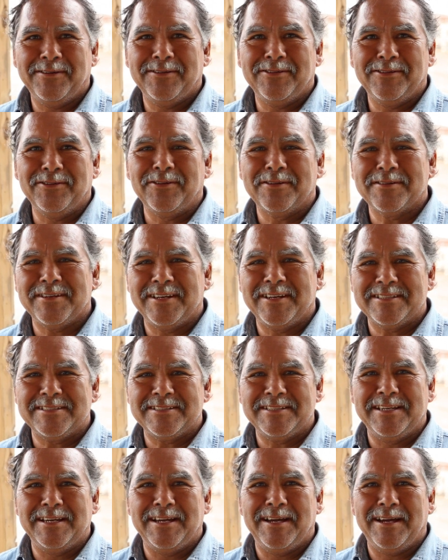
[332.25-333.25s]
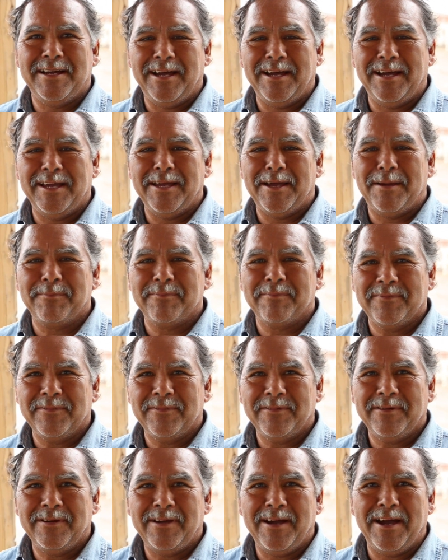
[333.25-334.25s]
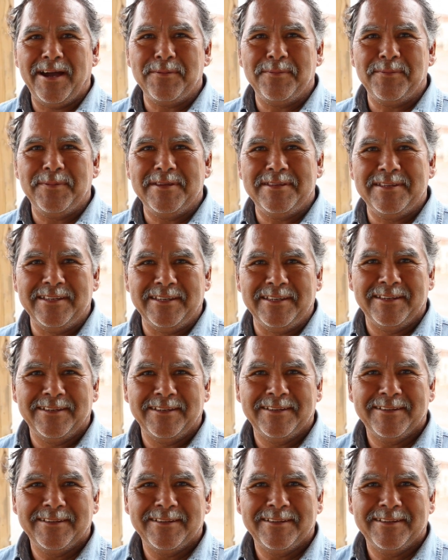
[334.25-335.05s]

George Garcia, I am IBG.